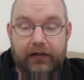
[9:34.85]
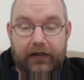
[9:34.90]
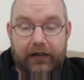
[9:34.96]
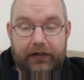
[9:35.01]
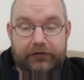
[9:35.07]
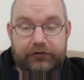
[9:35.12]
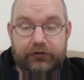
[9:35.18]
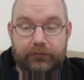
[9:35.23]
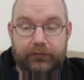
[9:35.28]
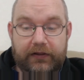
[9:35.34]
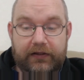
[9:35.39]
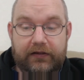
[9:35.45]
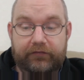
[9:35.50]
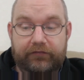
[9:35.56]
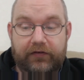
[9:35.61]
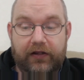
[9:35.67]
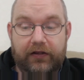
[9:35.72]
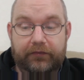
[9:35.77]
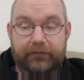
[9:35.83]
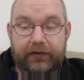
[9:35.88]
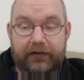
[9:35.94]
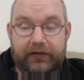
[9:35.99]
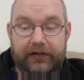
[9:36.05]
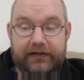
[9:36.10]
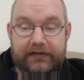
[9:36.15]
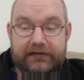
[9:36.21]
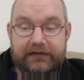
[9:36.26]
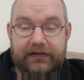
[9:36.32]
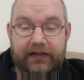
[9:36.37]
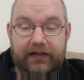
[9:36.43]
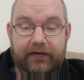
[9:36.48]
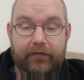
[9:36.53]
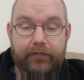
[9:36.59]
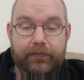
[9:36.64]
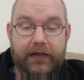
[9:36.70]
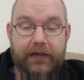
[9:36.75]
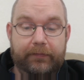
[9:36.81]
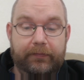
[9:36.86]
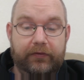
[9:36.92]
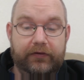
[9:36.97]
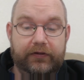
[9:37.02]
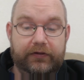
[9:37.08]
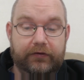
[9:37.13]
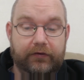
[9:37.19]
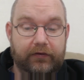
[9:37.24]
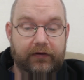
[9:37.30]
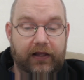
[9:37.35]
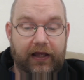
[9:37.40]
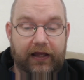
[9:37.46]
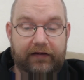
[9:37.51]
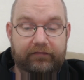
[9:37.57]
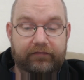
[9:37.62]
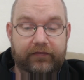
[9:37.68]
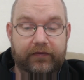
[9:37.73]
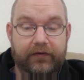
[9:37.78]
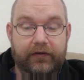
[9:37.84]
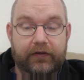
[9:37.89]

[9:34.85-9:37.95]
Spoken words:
As you read the following list, think of people in your life